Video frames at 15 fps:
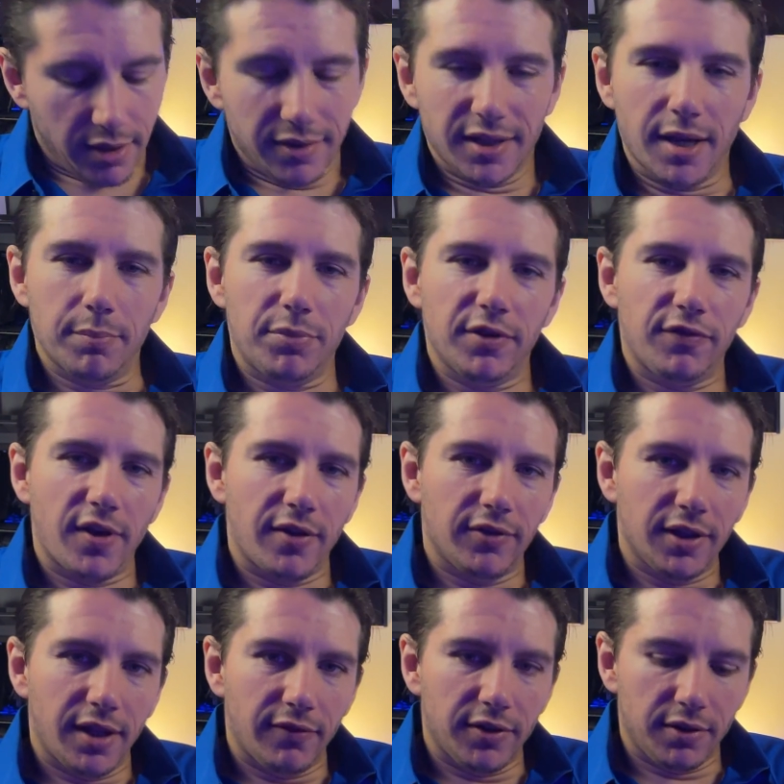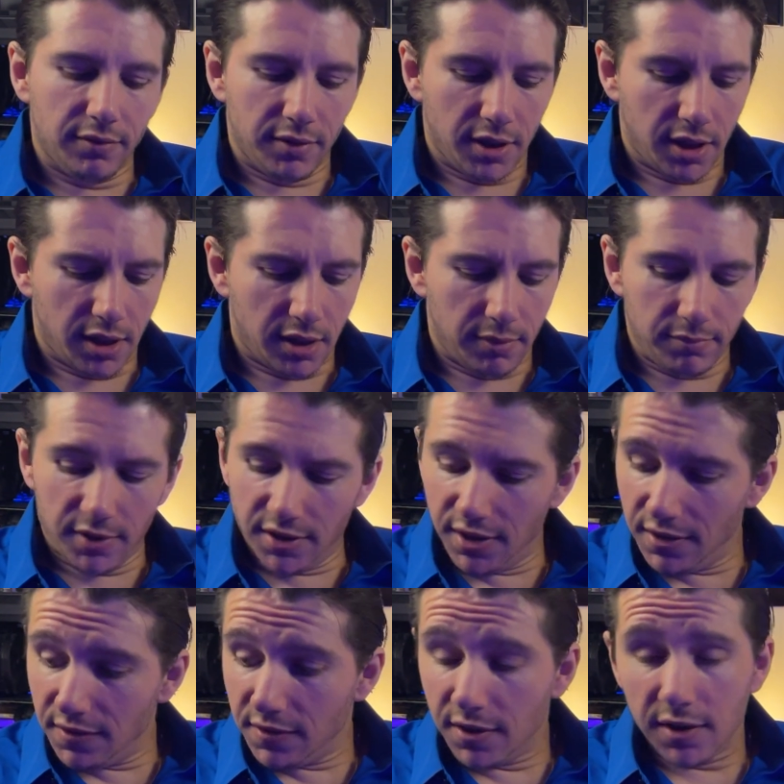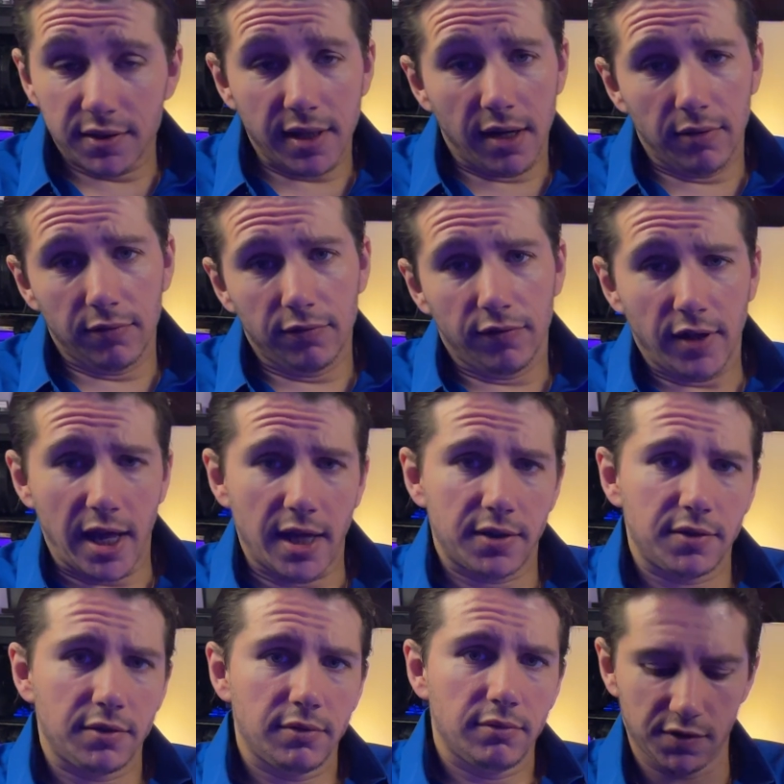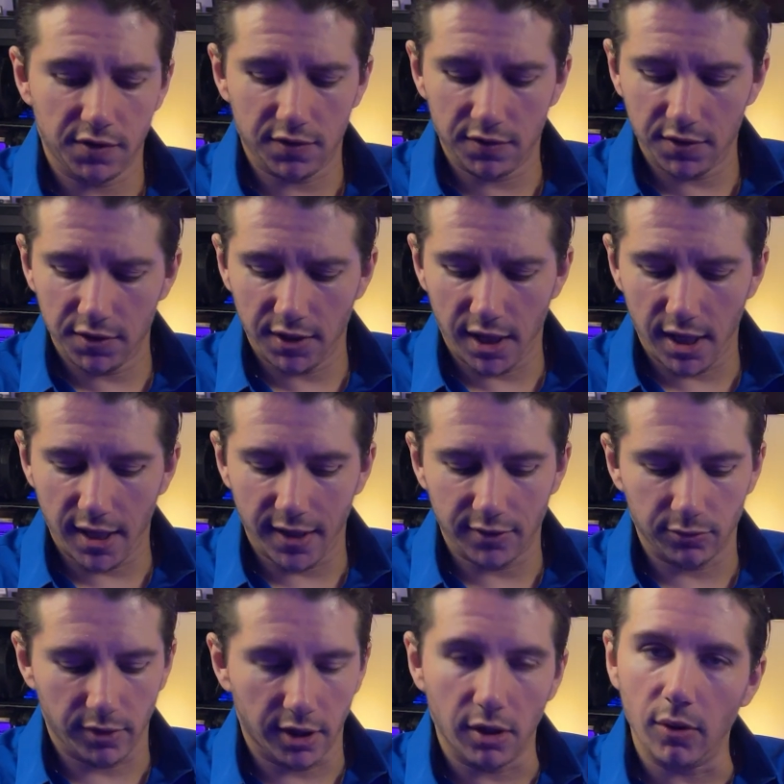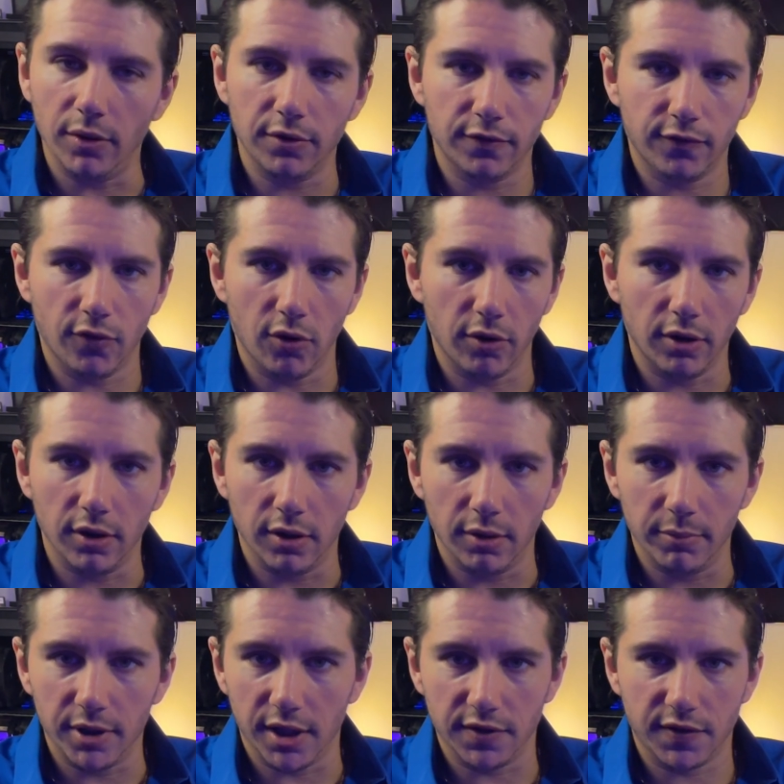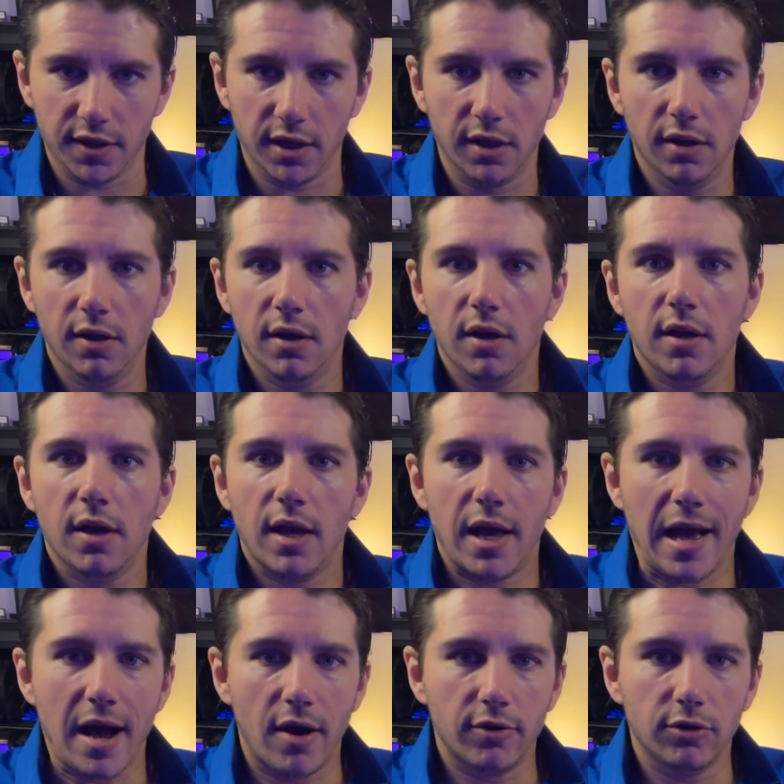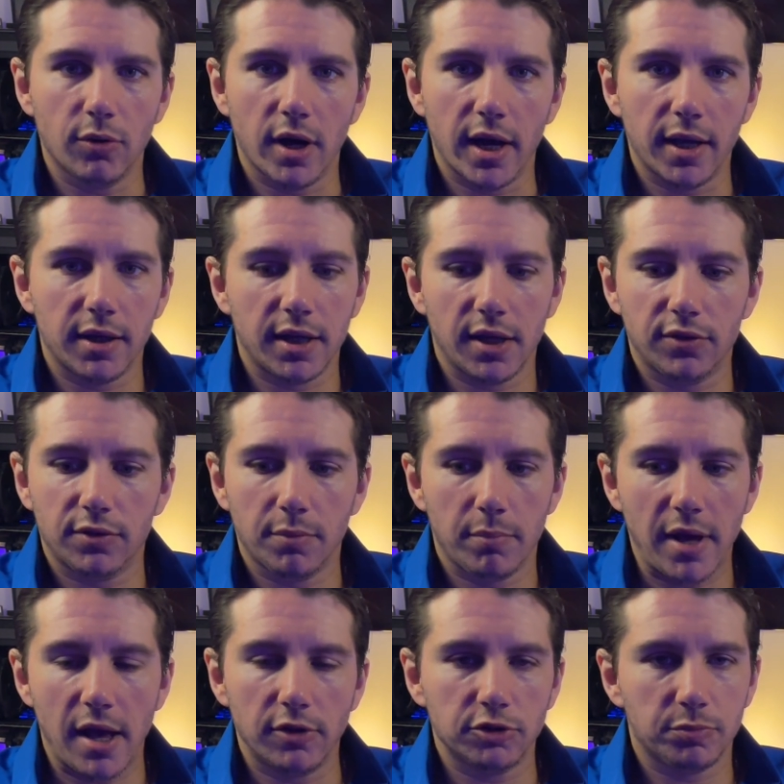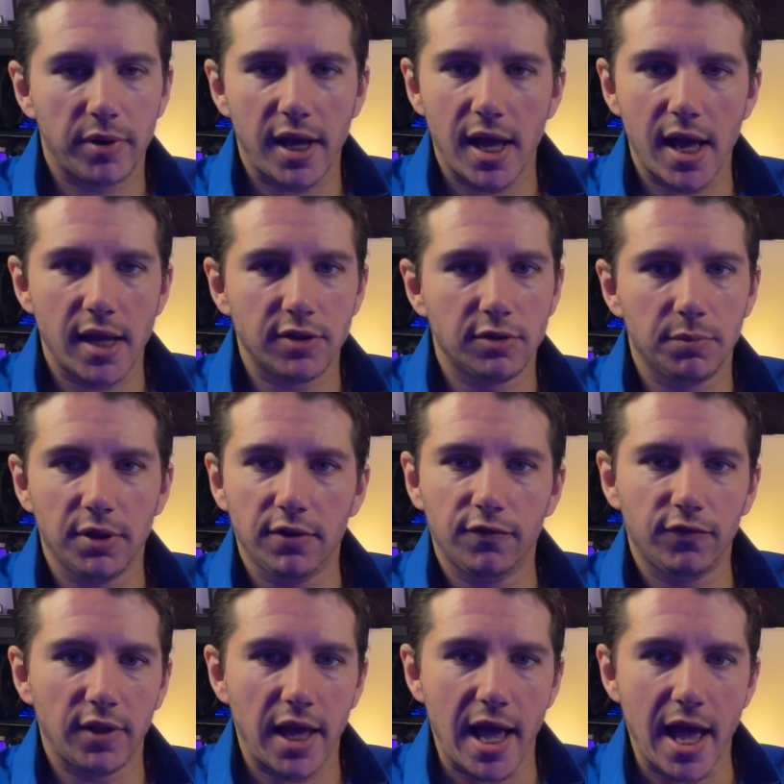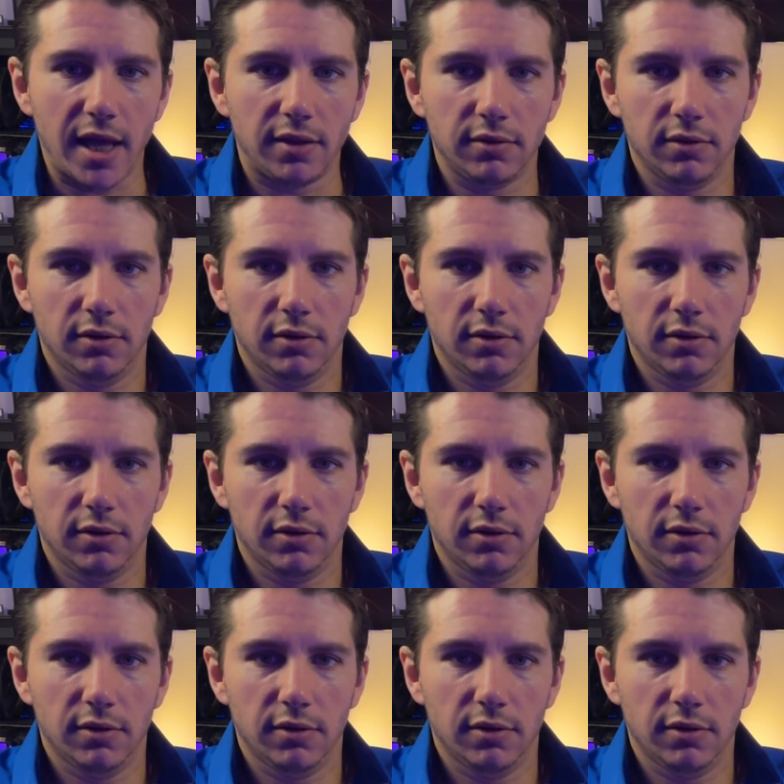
The MP511, it didn't sit down flat. This isn't the days where I go on the forum and I say, how do I get the mouse pad to be flat?